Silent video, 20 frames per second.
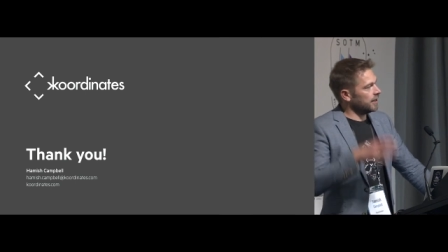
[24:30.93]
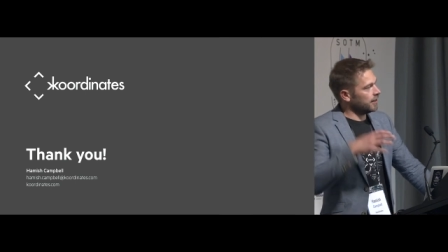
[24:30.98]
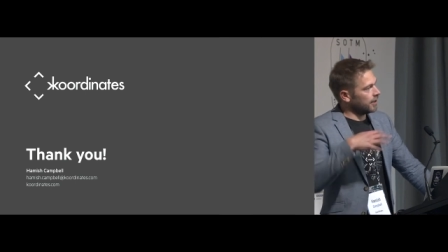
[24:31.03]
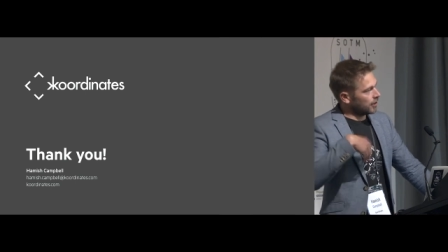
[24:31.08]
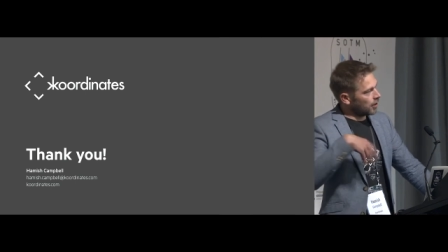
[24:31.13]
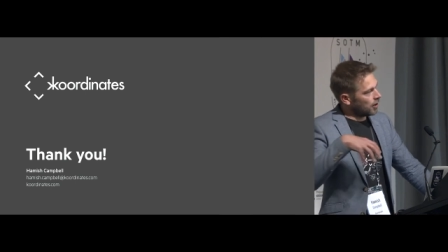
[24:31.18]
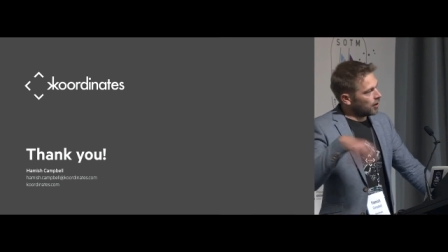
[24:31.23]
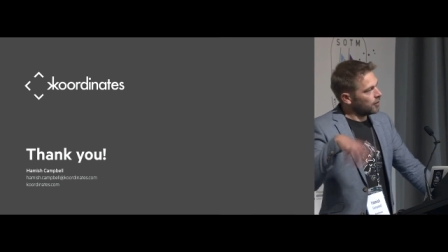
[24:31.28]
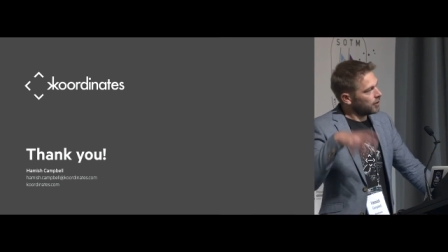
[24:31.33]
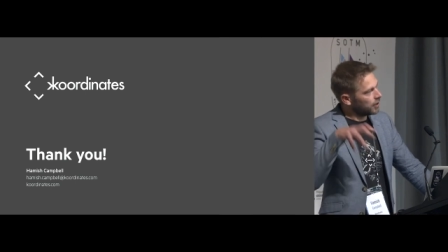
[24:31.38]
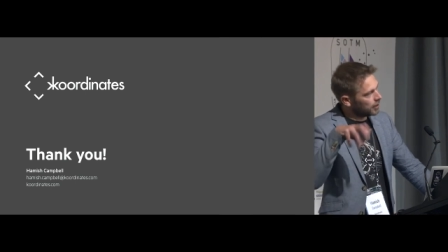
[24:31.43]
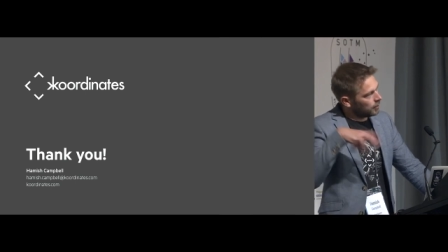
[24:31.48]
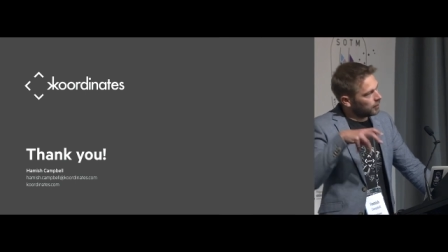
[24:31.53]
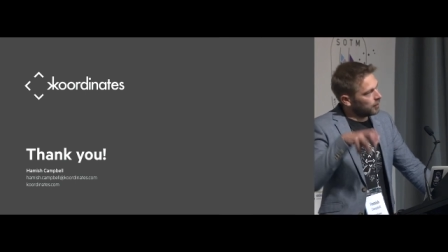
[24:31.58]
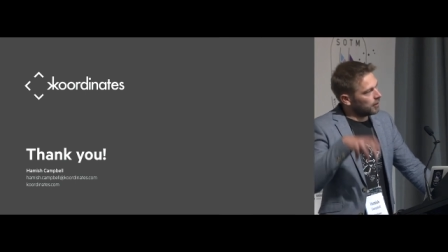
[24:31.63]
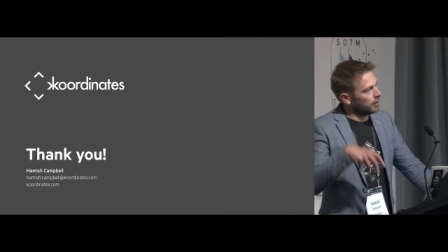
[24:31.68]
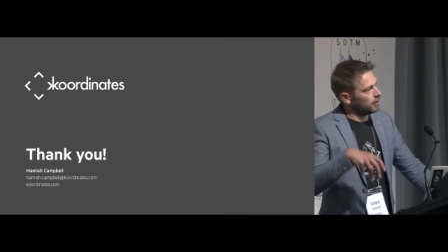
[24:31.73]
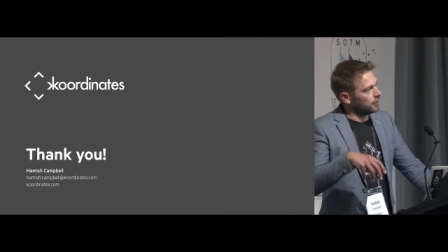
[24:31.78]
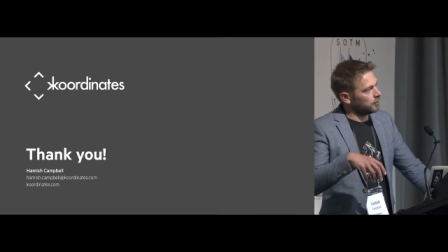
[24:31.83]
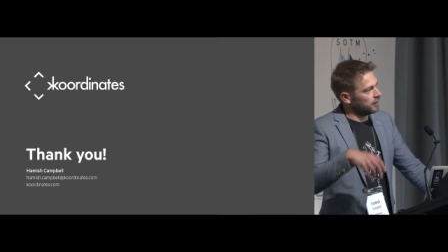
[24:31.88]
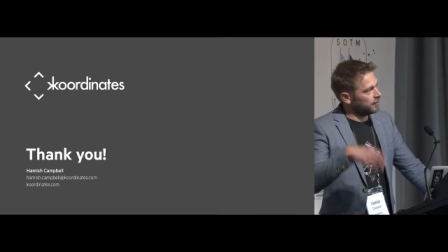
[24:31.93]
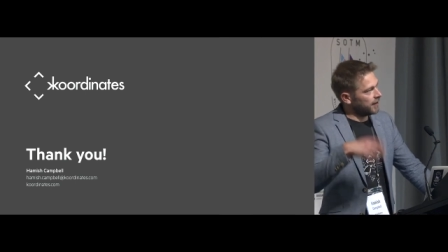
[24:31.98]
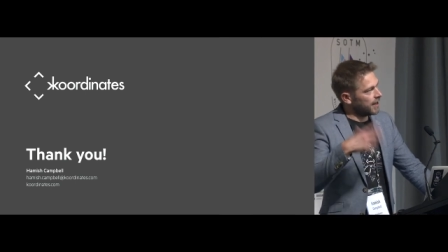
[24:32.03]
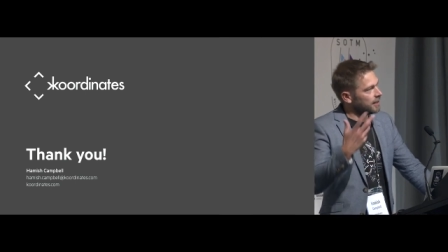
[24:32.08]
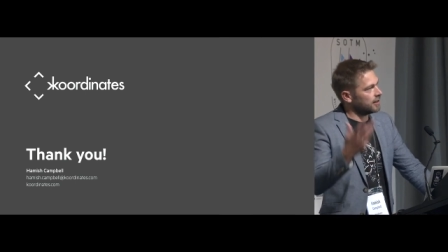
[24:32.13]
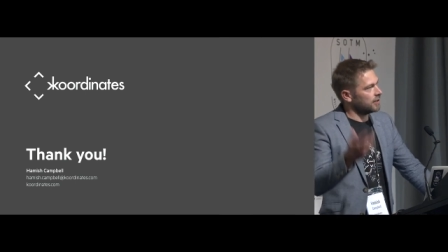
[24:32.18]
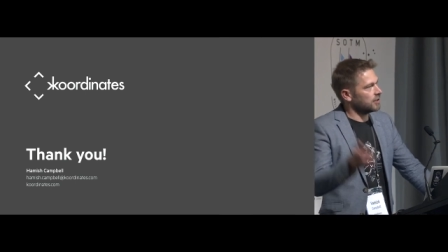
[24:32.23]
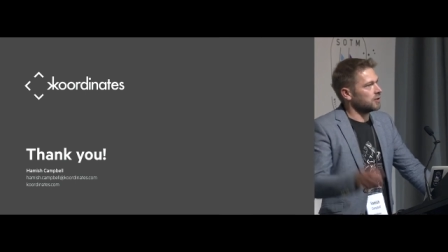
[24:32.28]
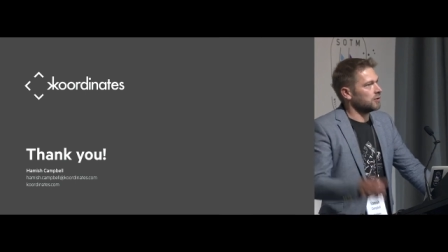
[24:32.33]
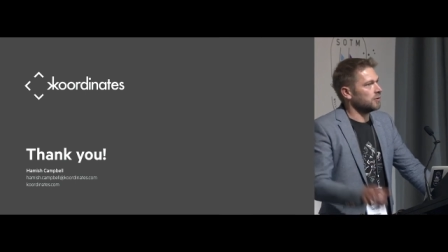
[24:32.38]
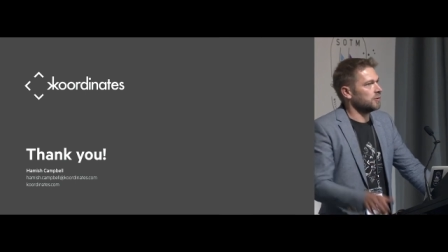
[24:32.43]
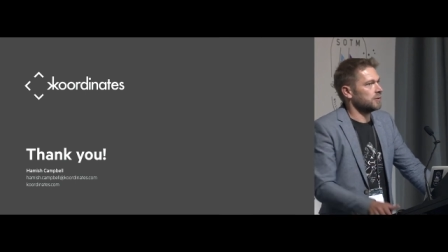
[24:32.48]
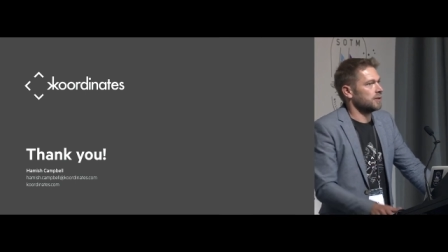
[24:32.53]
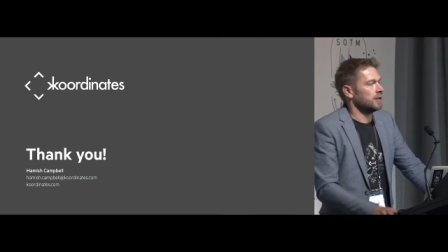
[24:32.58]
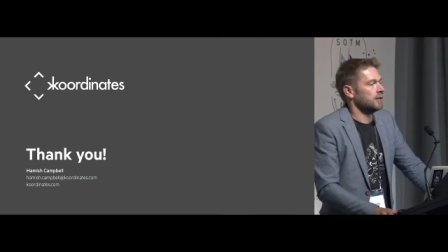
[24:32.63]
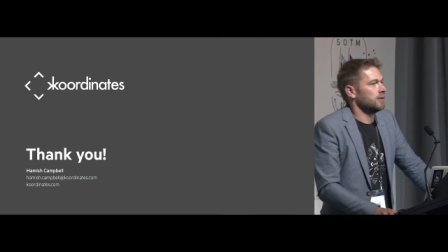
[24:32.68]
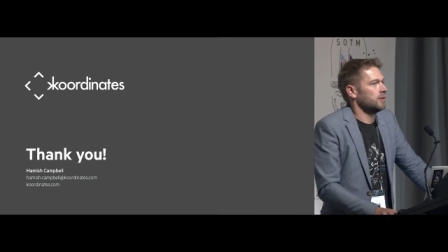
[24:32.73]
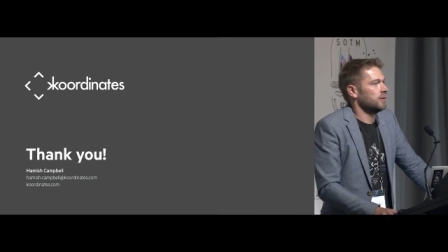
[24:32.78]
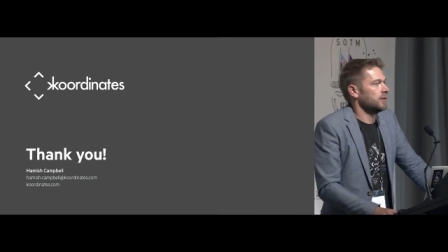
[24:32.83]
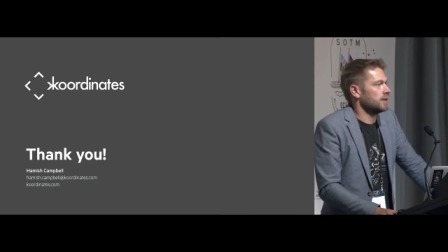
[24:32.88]
in the coding world, we've had the tools
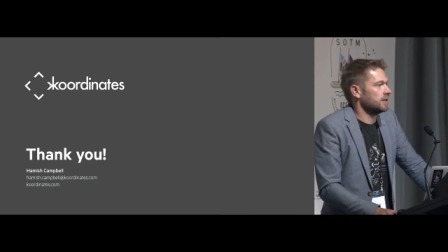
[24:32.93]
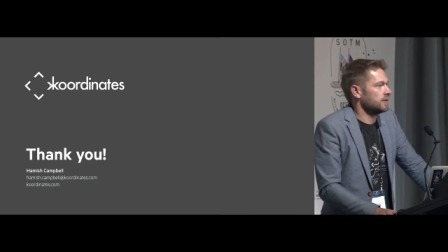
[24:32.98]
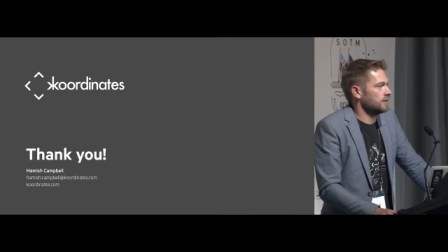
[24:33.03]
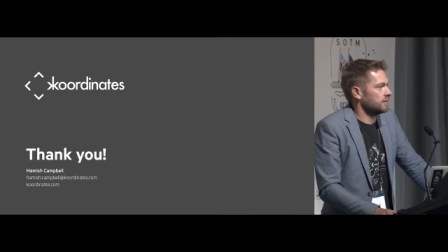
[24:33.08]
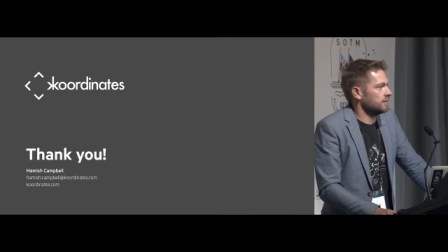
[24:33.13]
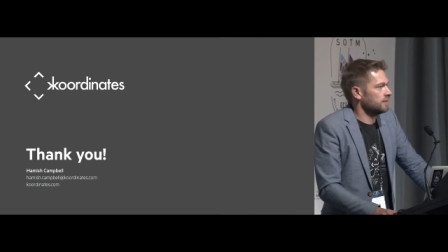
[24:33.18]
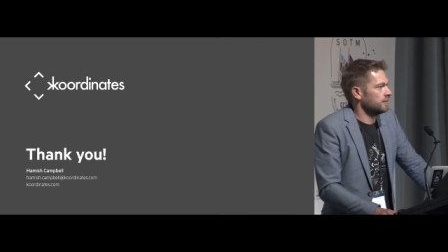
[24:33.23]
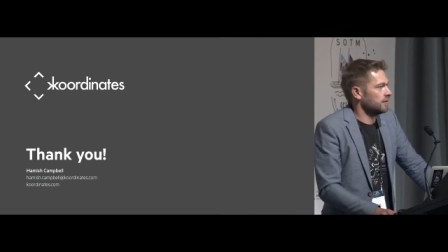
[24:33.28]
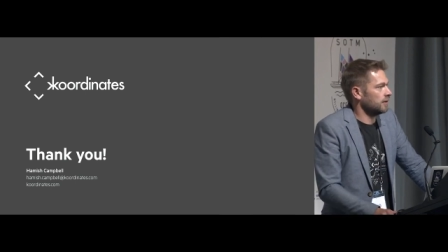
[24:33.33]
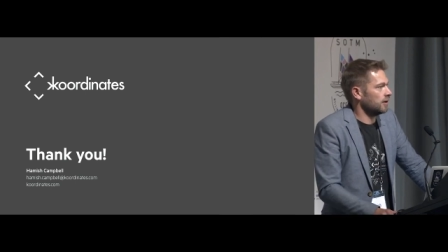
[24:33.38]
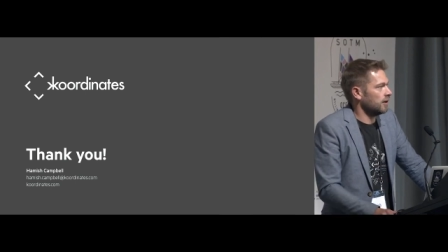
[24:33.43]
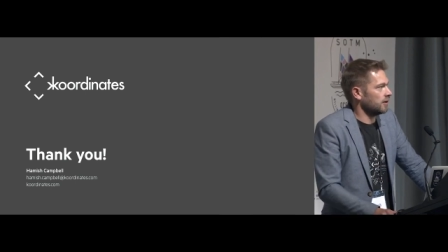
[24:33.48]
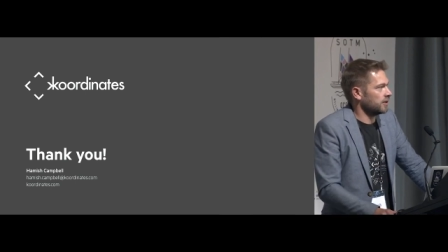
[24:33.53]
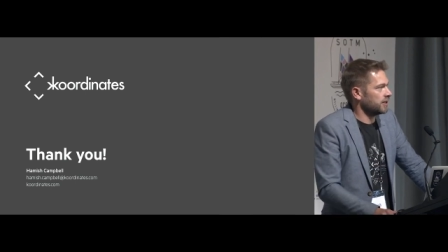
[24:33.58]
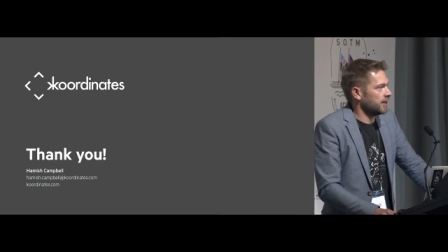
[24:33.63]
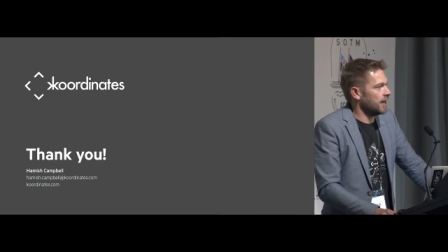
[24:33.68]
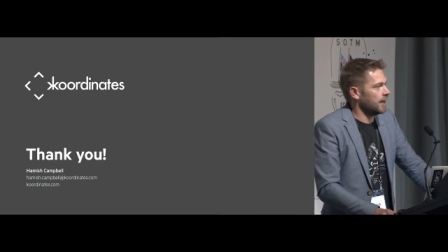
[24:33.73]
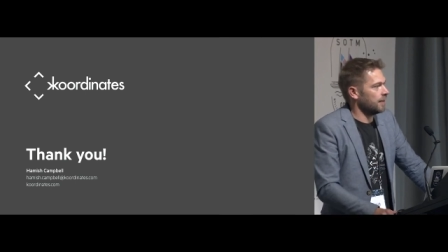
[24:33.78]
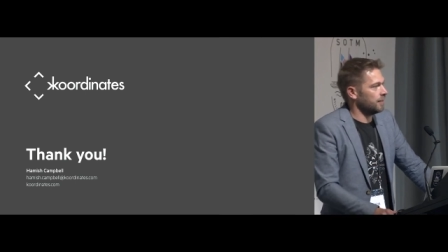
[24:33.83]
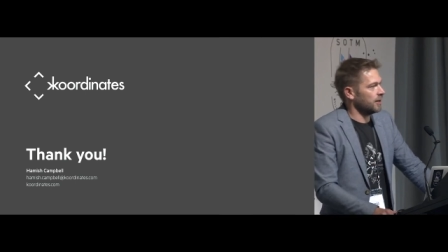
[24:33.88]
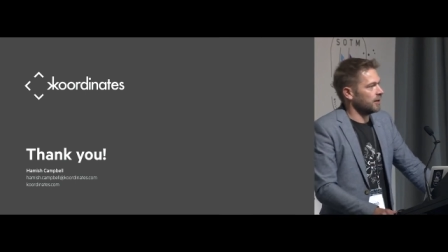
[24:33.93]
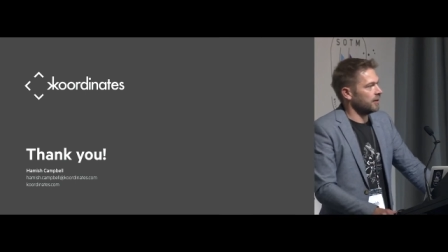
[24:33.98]
that do this for a long time.